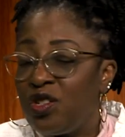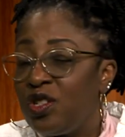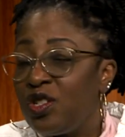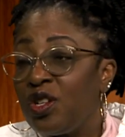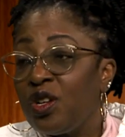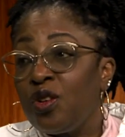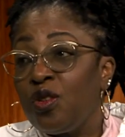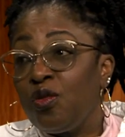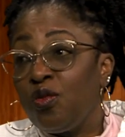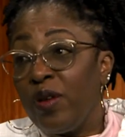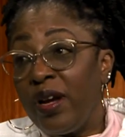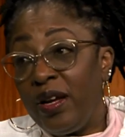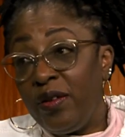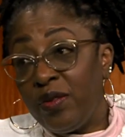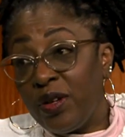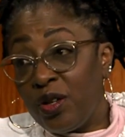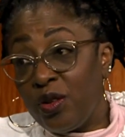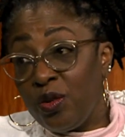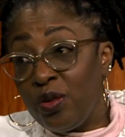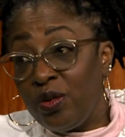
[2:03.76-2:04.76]
is a great
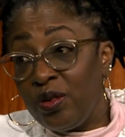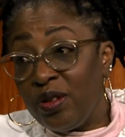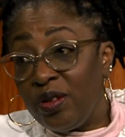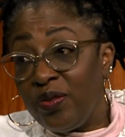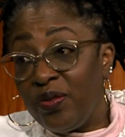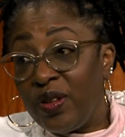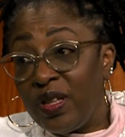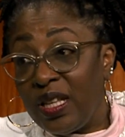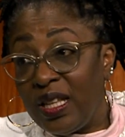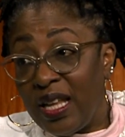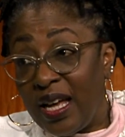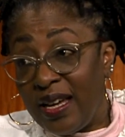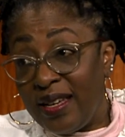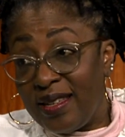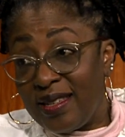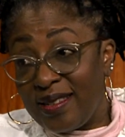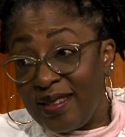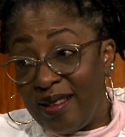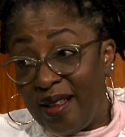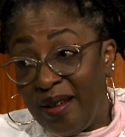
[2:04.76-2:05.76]
recruiter for the
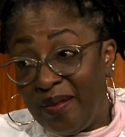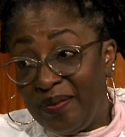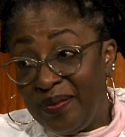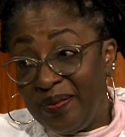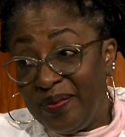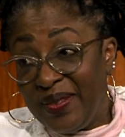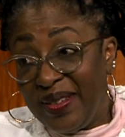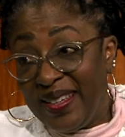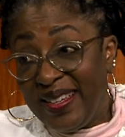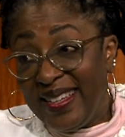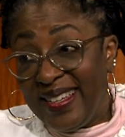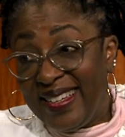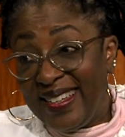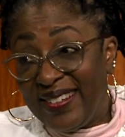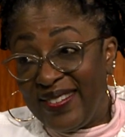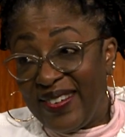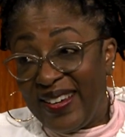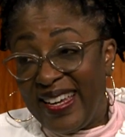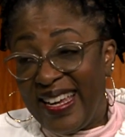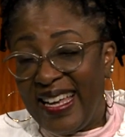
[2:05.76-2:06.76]
Lions Club. That is
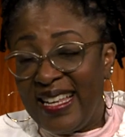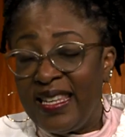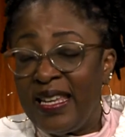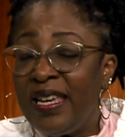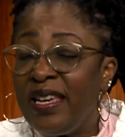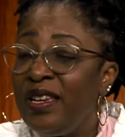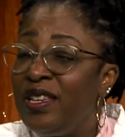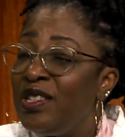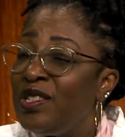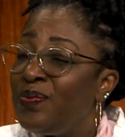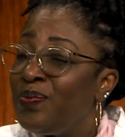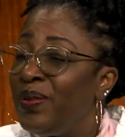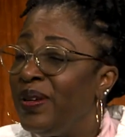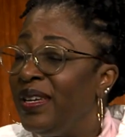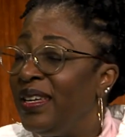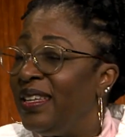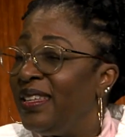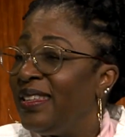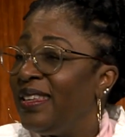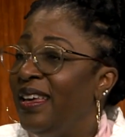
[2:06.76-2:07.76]
correct. Right, and he's
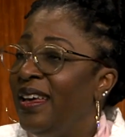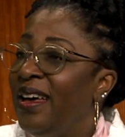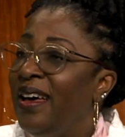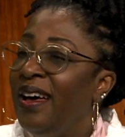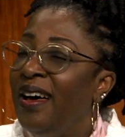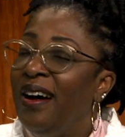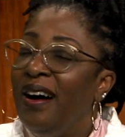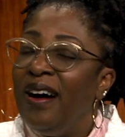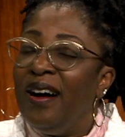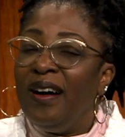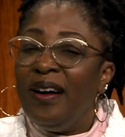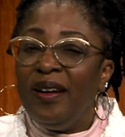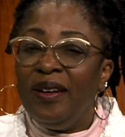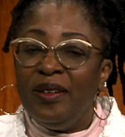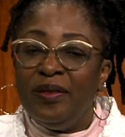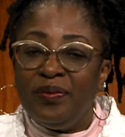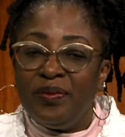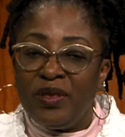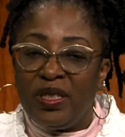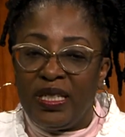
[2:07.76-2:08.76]
been
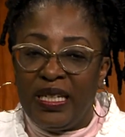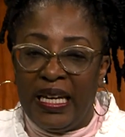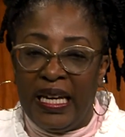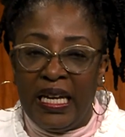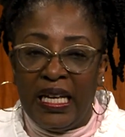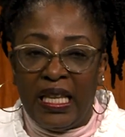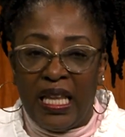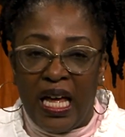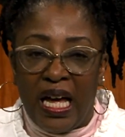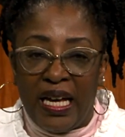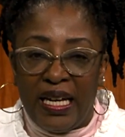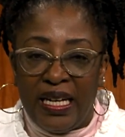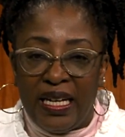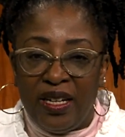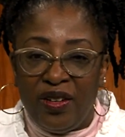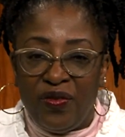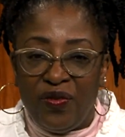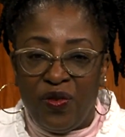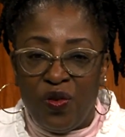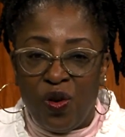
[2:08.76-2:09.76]
um, King
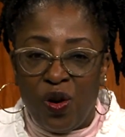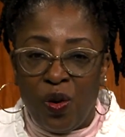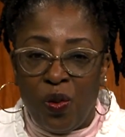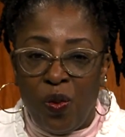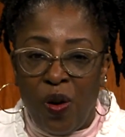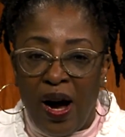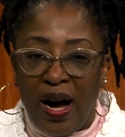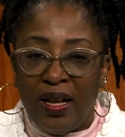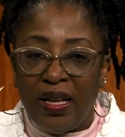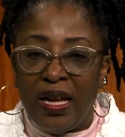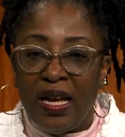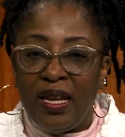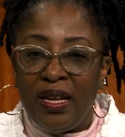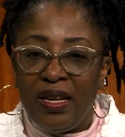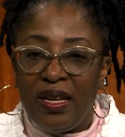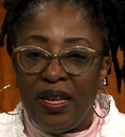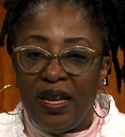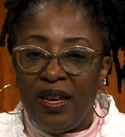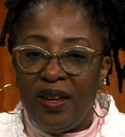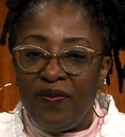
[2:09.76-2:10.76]
Lion for a while,
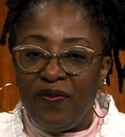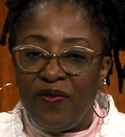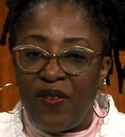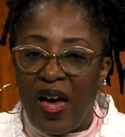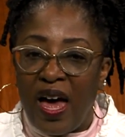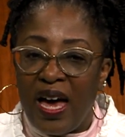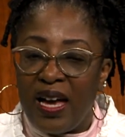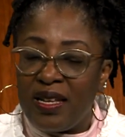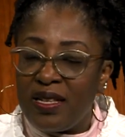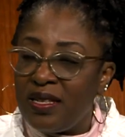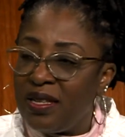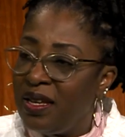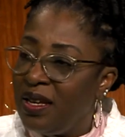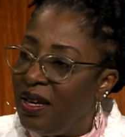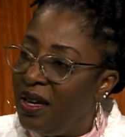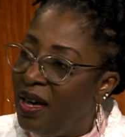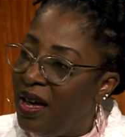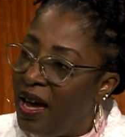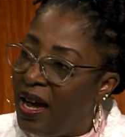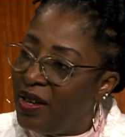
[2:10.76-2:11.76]
and in fact,
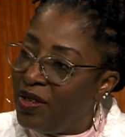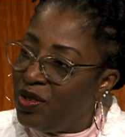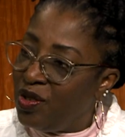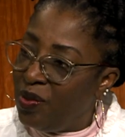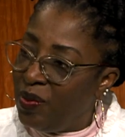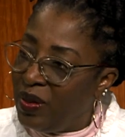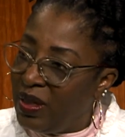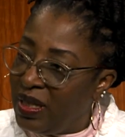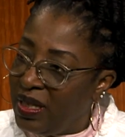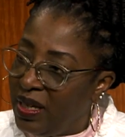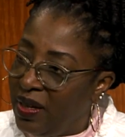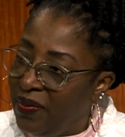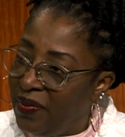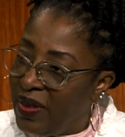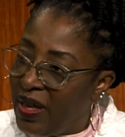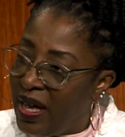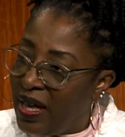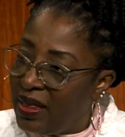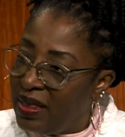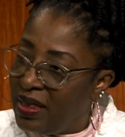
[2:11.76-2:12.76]
I do believe
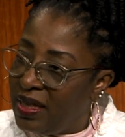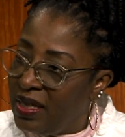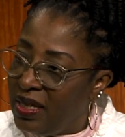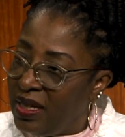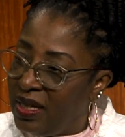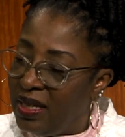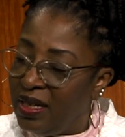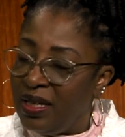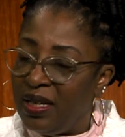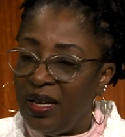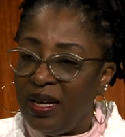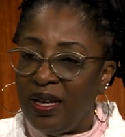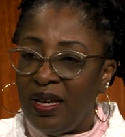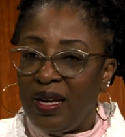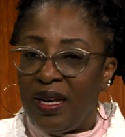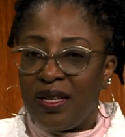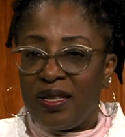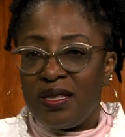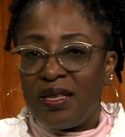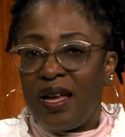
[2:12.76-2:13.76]
that the,
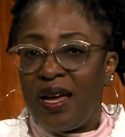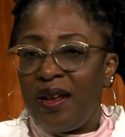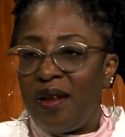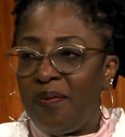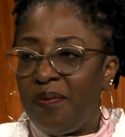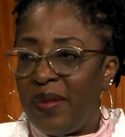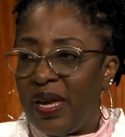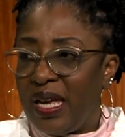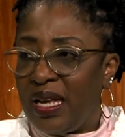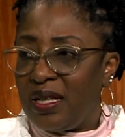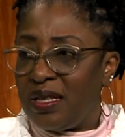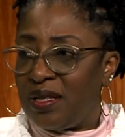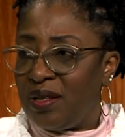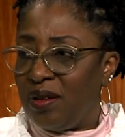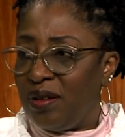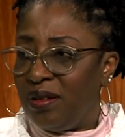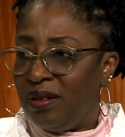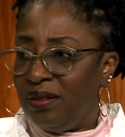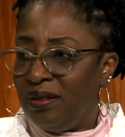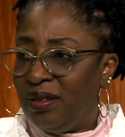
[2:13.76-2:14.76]
it's not a
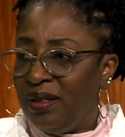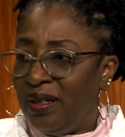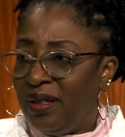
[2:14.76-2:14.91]
mantle.